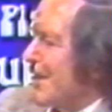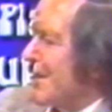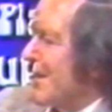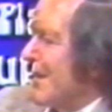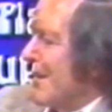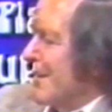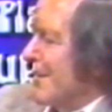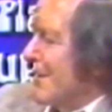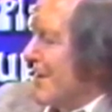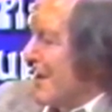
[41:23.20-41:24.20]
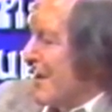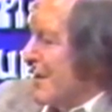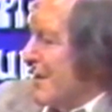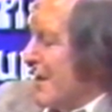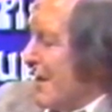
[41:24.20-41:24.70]
that uh,
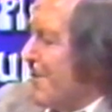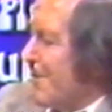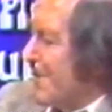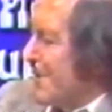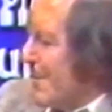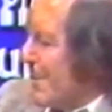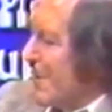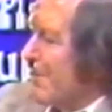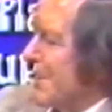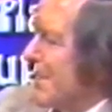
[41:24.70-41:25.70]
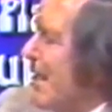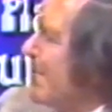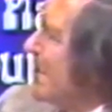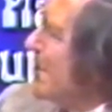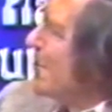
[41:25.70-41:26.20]
if somebody was attempting